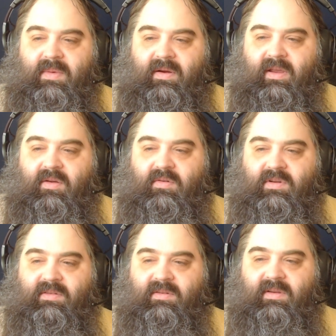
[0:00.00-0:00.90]
Mary who
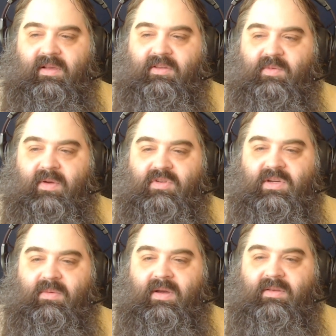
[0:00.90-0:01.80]
just kills whoever
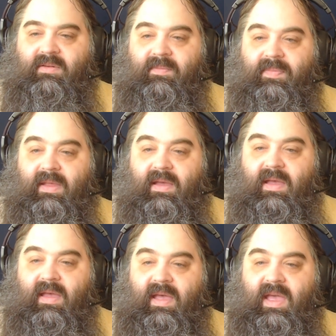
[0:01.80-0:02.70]
she wants.
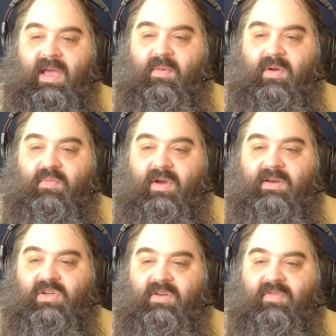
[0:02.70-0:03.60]
At one
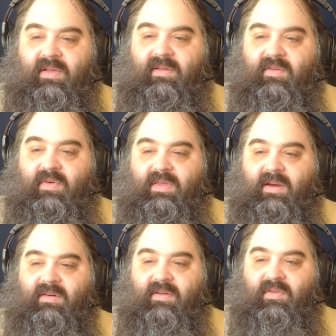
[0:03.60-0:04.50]
point, she fell in love with
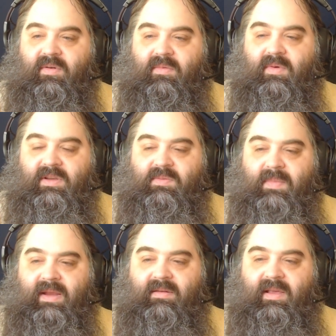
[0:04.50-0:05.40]
Daredevil, which
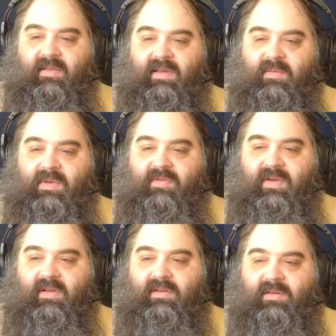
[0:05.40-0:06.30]
made killing him
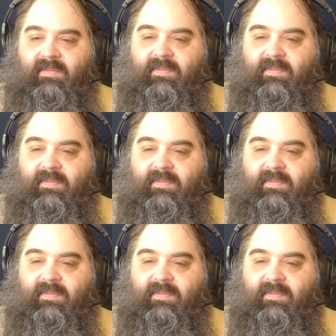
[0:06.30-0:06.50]
difficult.